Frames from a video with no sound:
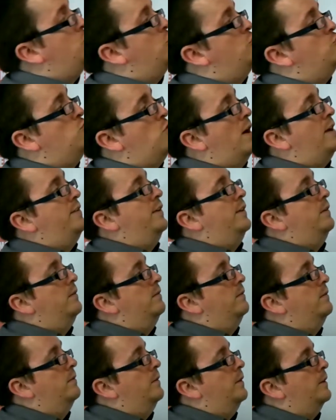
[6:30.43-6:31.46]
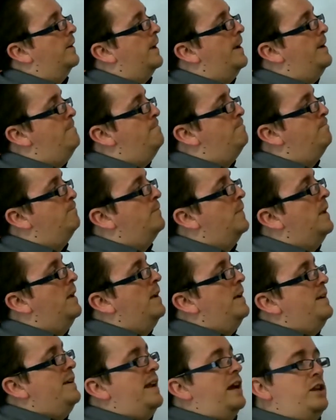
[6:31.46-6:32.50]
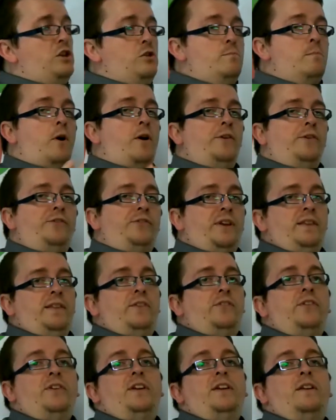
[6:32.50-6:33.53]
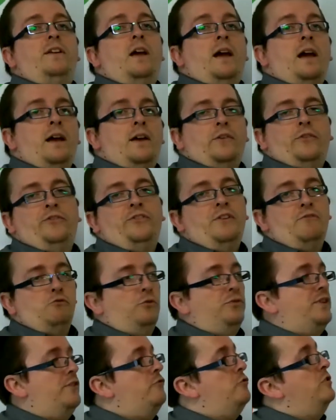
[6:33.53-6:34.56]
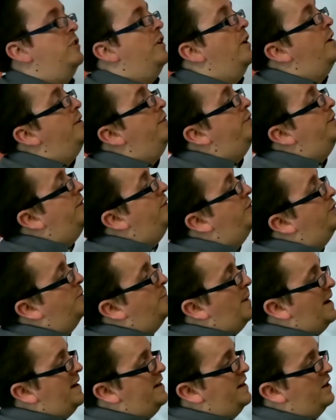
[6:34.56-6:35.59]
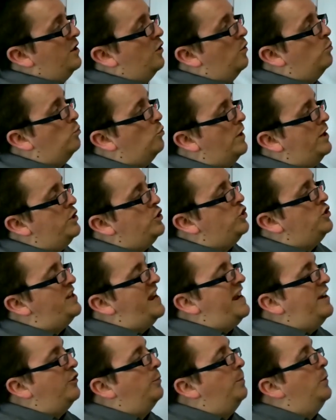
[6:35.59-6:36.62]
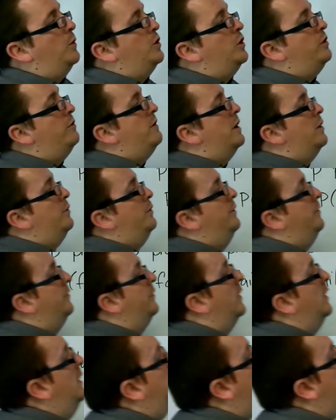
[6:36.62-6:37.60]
should write it, okay? Now you might see this in several different guises depending on which textbook you use.